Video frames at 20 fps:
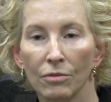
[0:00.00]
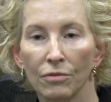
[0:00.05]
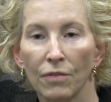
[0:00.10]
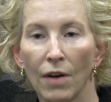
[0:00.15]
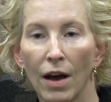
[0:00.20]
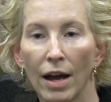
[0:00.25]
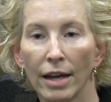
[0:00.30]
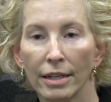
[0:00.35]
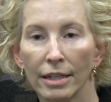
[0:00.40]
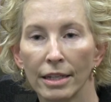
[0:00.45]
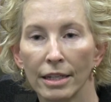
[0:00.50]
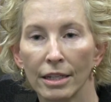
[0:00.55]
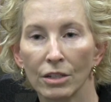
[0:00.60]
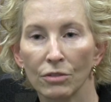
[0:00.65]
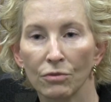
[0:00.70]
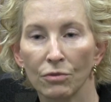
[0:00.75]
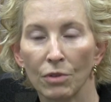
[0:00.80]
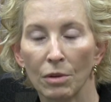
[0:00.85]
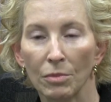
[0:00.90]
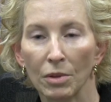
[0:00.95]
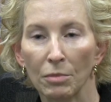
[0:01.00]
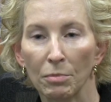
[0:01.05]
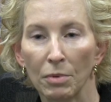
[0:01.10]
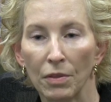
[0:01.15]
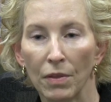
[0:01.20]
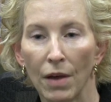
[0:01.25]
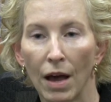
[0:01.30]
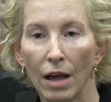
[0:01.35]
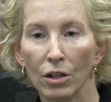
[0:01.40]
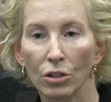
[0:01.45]
findings from the
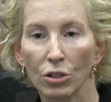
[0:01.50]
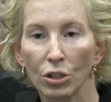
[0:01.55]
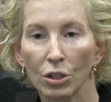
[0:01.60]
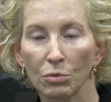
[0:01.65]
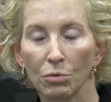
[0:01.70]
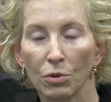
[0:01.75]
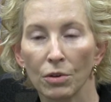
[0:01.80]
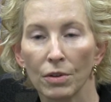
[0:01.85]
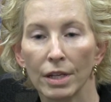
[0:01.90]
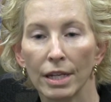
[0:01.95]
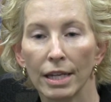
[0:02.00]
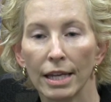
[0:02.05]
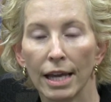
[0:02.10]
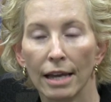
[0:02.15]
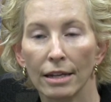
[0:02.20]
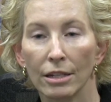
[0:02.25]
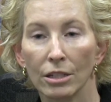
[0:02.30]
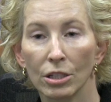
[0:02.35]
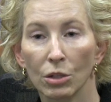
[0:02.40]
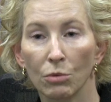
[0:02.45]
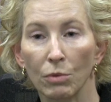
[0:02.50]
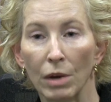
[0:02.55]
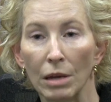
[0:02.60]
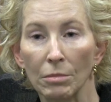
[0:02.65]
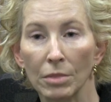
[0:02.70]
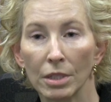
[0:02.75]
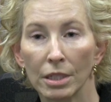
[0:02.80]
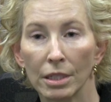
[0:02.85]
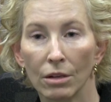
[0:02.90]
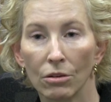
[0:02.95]
pathologist were that he had a
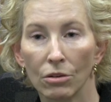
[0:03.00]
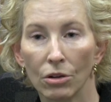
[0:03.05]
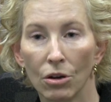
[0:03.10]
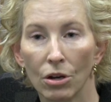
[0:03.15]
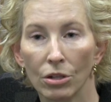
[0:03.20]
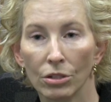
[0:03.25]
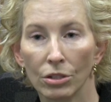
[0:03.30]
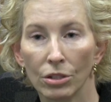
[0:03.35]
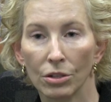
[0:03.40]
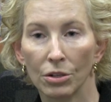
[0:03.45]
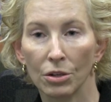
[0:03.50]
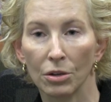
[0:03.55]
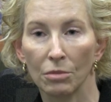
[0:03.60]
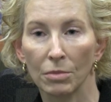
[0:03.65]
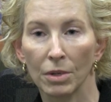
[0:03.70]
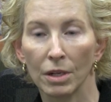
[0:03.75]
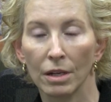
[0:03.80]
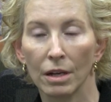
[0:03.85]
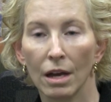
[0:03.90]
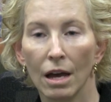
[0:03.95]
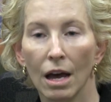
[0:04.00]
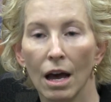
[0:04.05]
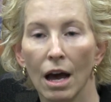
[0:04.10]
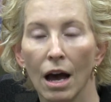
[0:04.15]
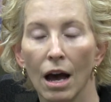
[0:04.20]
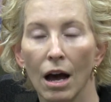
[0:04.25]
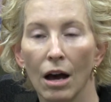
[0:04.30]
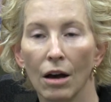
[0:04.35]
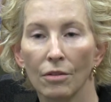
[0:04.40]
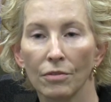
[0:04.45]
squamous cell carcinoma
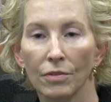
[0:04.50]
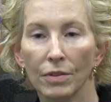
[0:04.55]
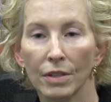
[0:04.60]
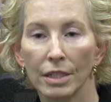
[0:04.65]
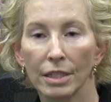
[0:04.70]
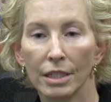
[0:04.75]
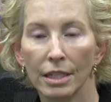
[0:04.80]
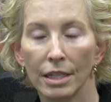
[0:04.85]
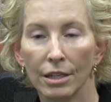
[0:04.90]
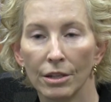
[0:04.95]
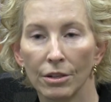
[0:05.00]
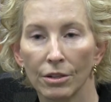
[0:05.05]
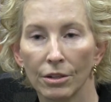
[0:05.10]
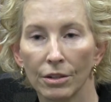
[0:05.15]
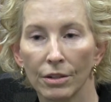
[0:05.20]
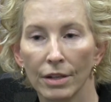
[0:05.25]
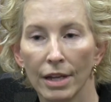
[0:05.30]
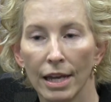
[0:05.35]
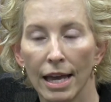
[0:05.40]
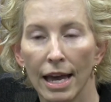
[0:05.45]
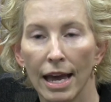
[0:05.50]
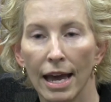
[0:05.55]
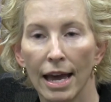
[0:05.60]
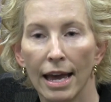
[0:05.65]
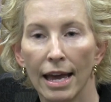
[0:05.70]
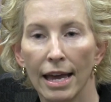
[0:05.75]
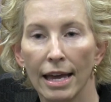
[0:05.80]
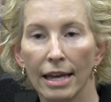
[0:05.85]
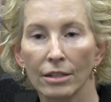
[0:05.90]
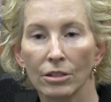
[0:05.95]
of his ear,
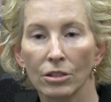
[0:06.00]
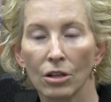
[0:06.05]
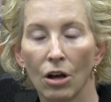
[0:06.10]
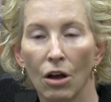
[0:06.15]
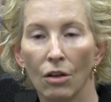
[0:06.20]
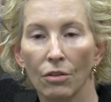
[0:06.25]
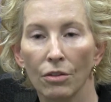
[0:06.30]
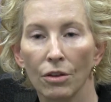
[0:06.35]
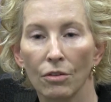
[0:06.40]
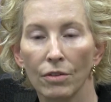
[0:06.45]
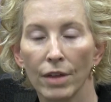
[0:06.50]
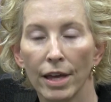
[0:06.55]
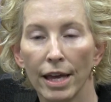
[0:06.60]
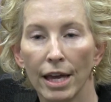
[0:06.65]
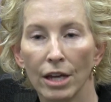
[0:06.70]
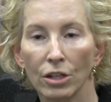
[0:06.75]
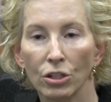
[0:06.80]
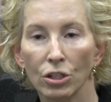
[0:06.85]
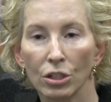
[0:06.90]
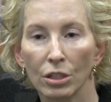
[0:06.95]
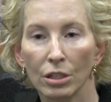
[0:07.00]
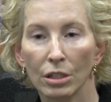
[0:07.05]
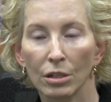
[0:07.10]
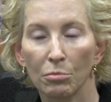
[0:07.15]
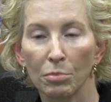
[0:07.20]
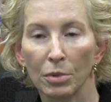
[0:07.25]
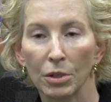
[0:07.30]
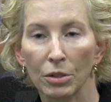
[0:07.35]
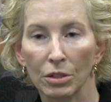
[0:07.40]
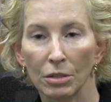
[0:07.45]
and although the edges
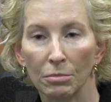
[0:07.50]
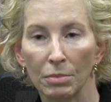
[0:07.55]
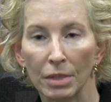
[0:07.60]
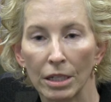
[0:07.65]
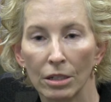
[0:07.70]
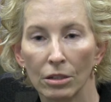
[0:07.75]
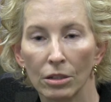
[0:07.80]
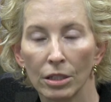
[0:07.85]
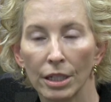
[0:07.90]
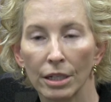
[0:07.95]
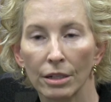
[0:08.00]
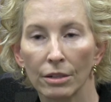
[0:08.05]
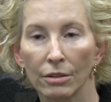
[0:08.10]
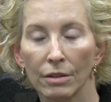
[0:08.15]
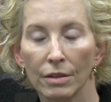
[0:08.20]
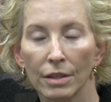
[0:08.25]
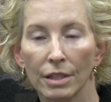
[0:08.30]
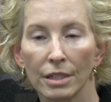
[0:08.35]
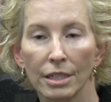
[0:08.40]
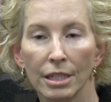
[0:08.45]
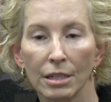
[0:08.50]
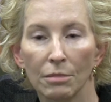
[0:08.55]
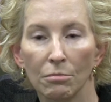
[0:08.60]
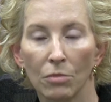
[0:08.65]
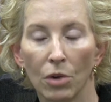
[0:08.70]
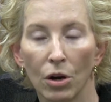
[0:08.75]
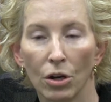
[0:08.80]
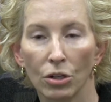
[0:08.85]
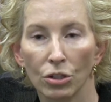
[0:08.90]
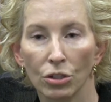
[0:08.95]
appeared to be clear, the deep
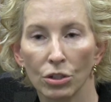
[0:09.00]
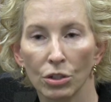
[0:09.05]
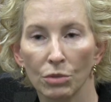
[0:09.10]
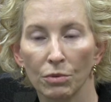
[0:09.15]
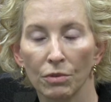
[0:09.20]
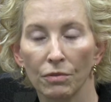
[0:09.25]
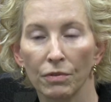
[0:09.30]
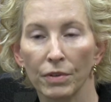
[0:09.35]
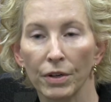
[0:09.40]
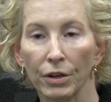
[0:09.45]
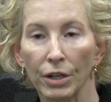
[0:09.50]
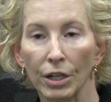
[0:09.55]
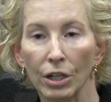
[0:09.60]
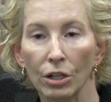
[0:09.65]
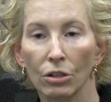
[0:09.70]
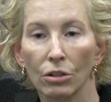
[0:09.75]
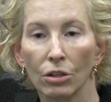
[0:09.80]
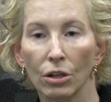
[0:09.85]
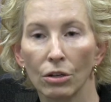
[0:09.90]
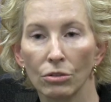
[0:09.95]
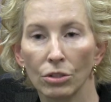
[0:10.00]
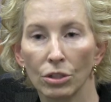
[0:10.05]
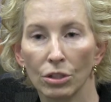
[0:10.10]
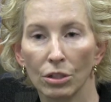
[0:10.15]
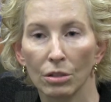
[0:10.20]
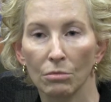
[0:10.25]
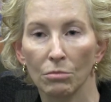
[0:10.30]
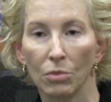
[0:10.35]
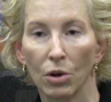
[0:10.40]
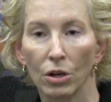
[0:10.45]
margins were very close to
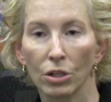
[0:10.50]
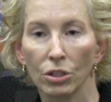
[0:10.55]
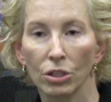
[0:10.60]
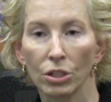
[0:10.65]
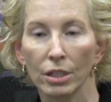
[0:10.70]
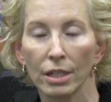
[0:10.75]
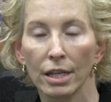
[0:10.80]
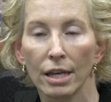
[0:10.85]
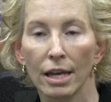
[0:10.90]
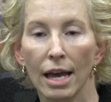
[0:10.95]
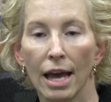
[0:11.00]
the margin,